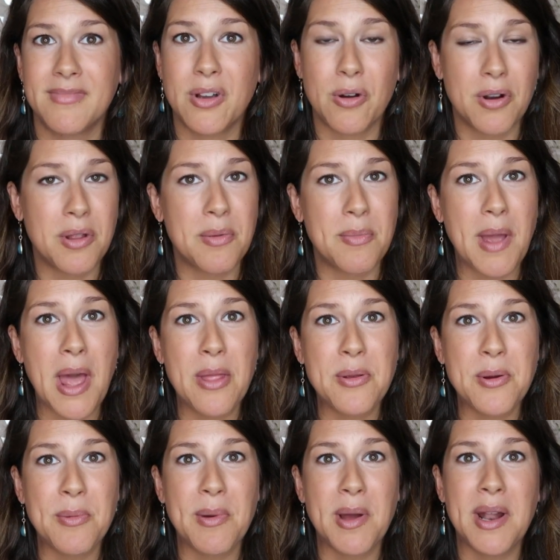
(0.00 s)
go to the
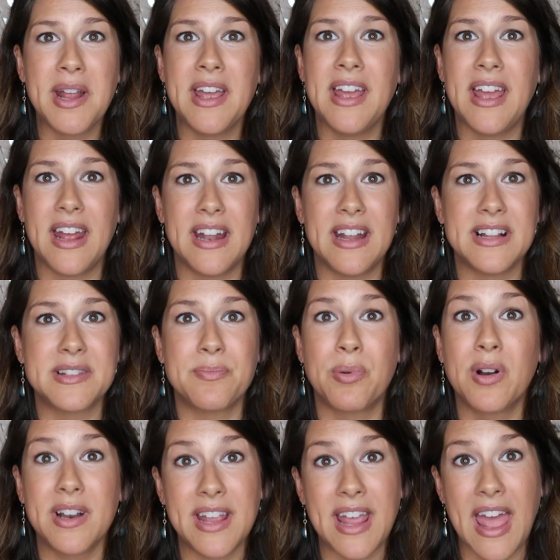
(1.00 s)
bathroom on it and it's
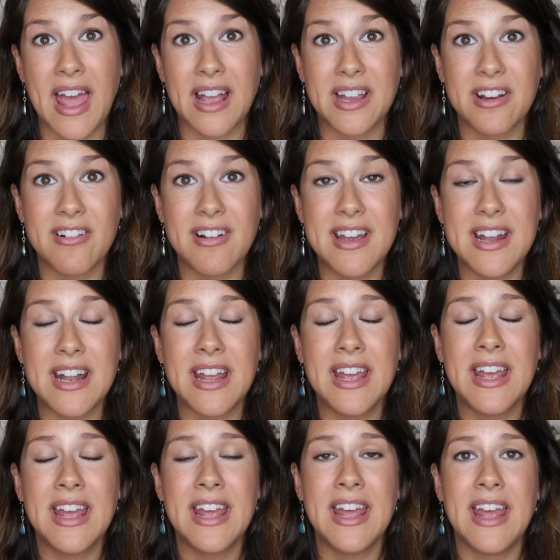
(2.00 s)
pretty accurate.
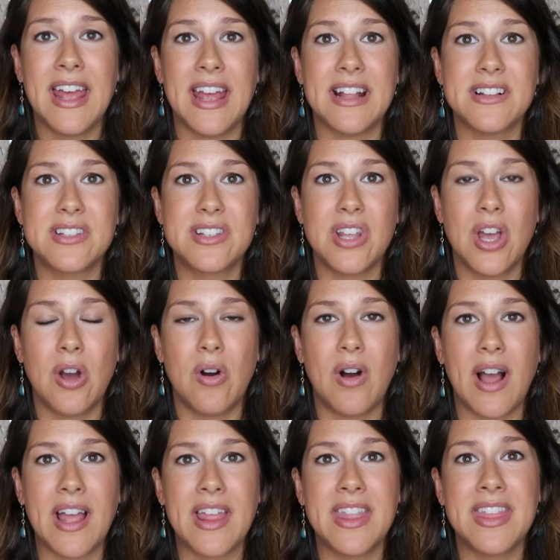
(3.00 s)
And so
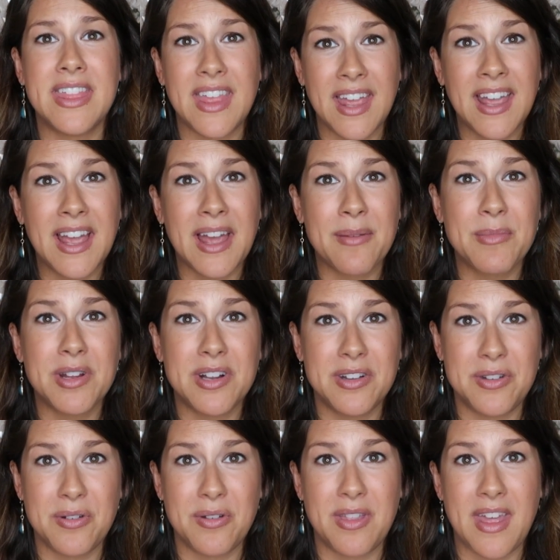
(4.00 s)
I think I'm
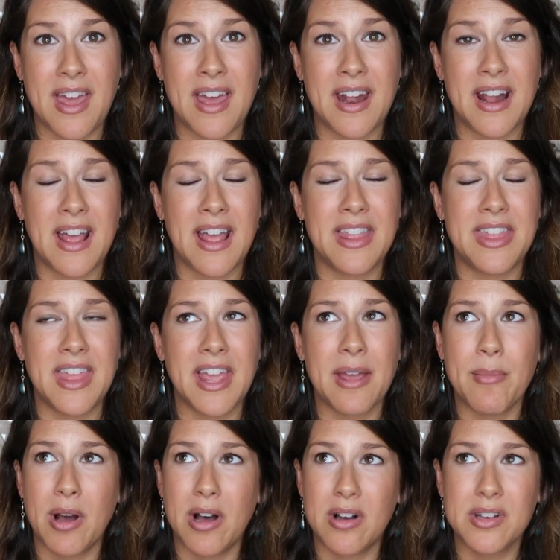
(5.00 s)
gonna do that. I think
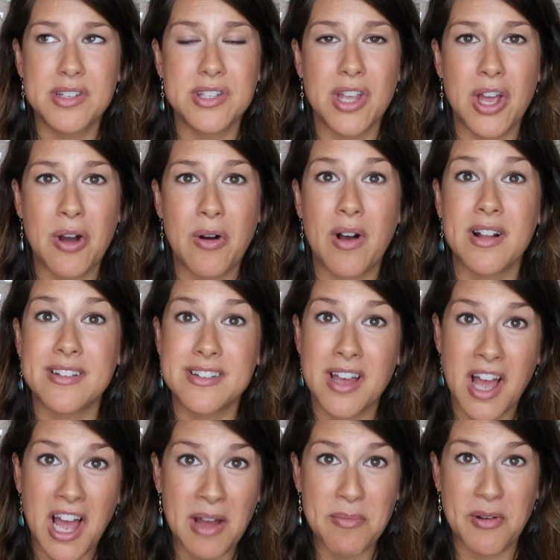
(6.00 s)
I'm also on
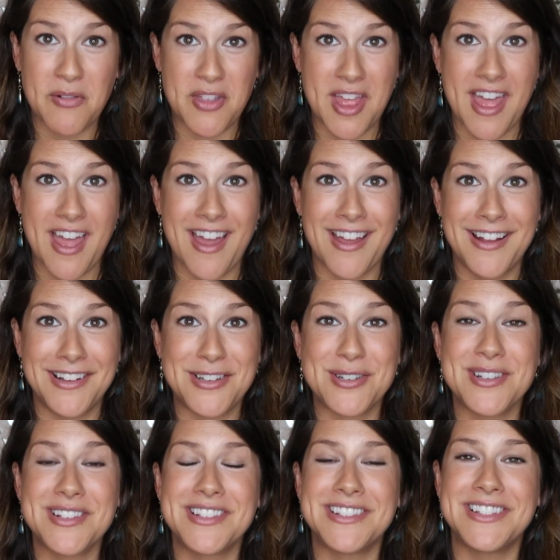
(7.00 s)
top of that,
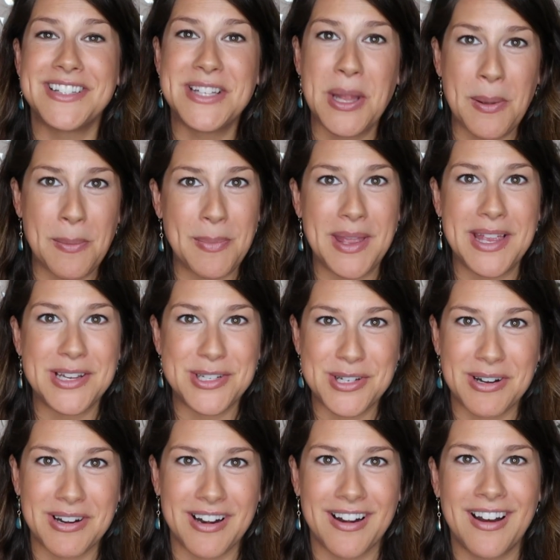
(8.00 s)
just to be
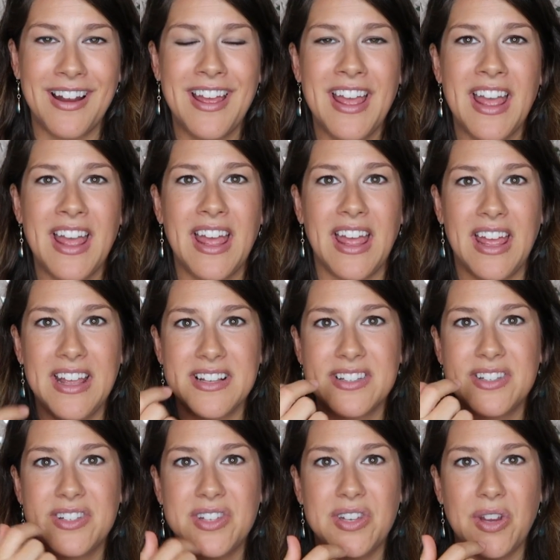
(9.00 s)
sure,
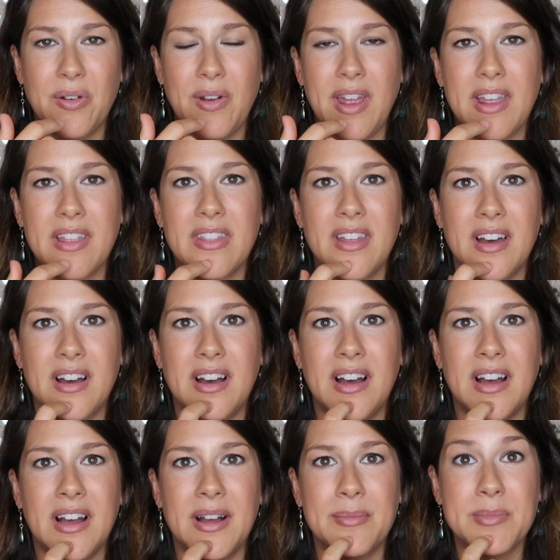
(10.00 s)
is doing the
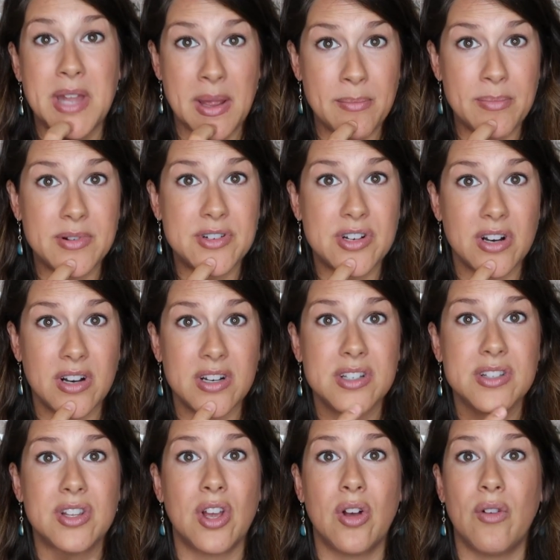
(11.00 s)
um, temperature.
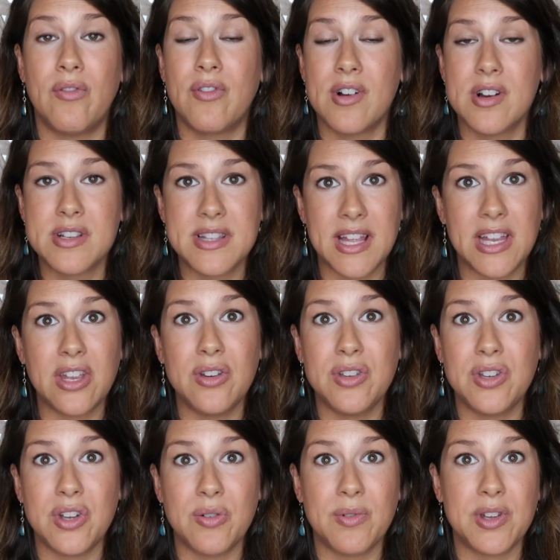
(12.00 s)
So first thing you
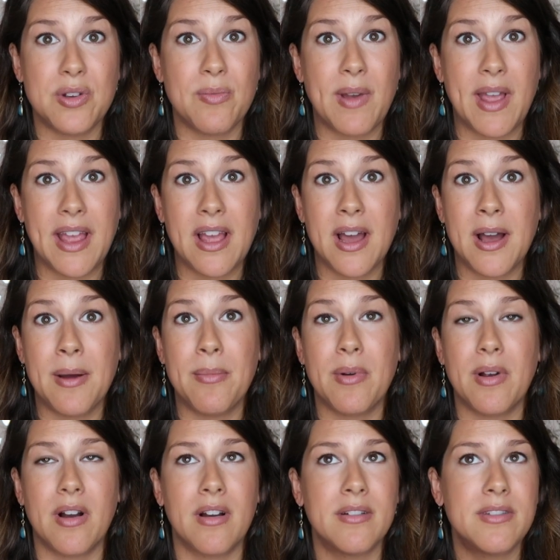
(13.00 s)
do when you wake up,
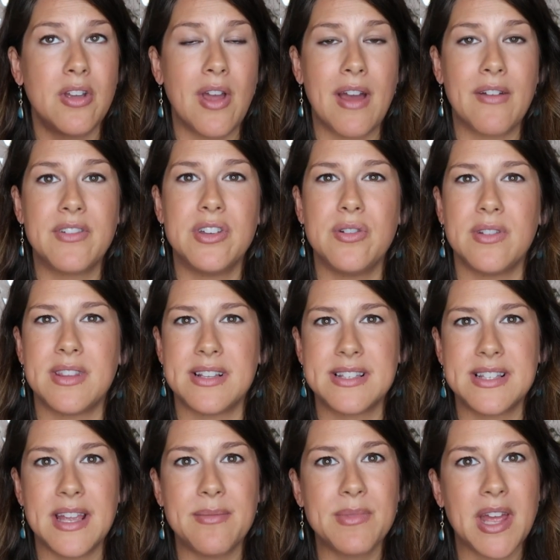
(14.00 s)
or you have to do it the
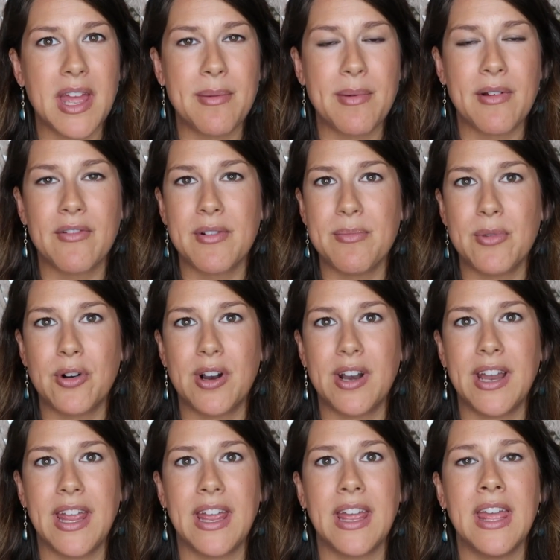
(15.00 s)
same time every
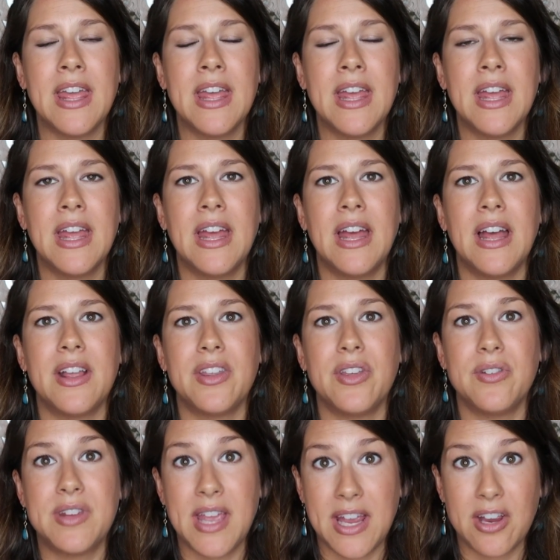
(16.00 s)
morning,
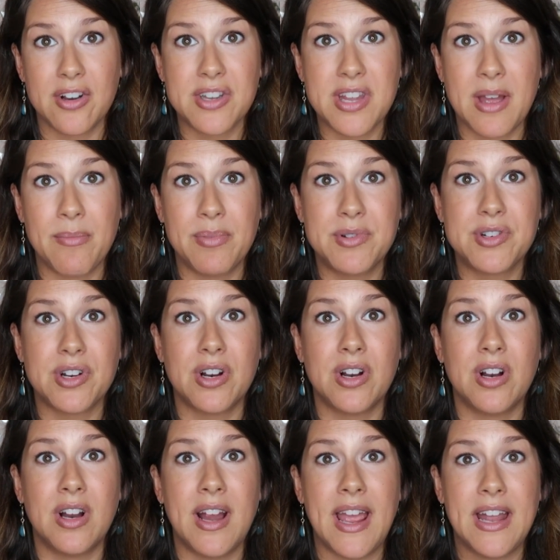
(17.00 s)
you take your
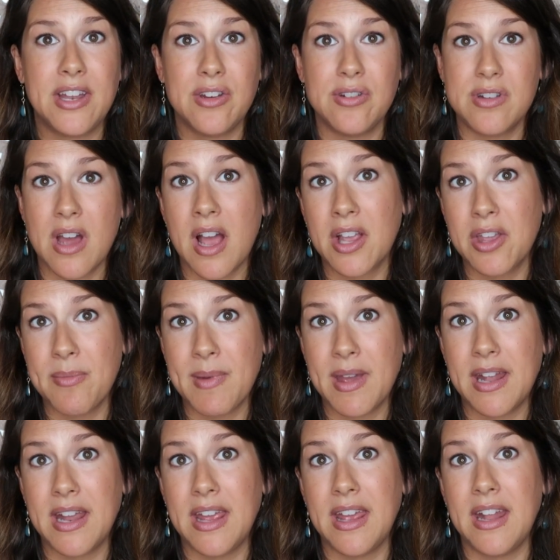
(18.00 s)
temperature and you
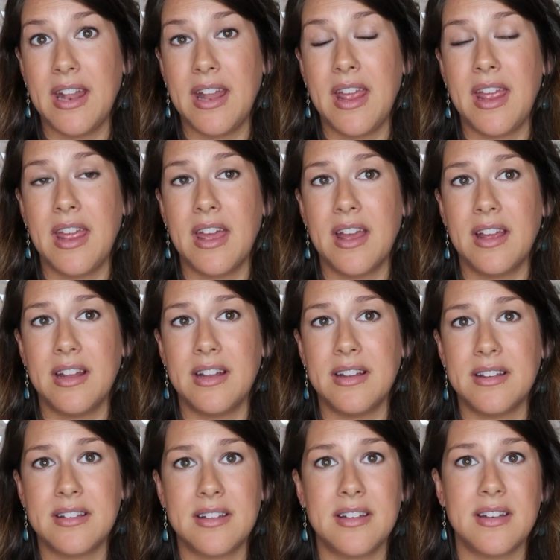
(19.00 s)
document it
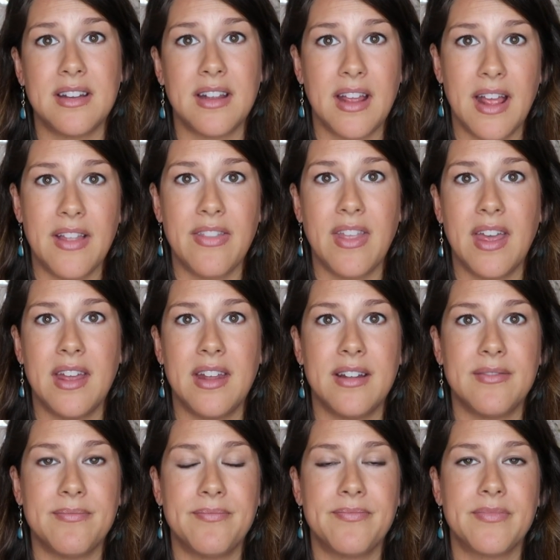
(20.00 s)
and and
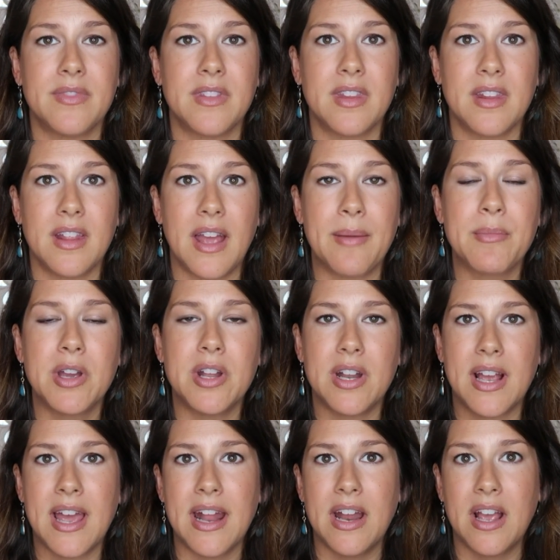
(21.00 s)
then I'm
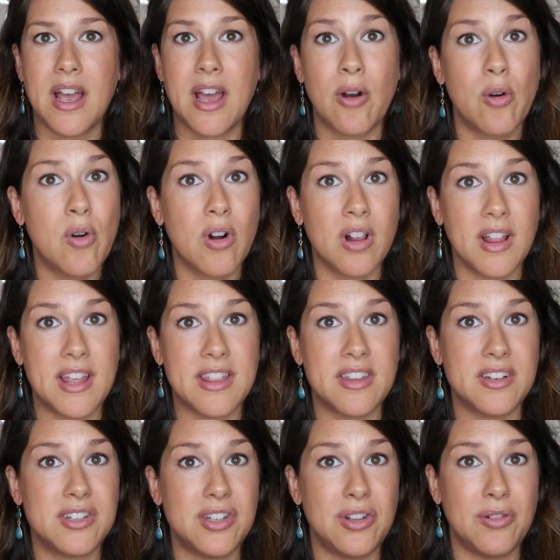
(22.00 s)
gonna kind of co correlate
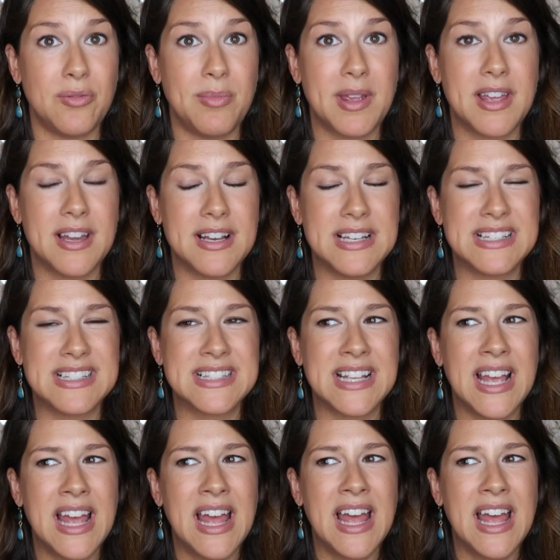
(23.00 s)
the two because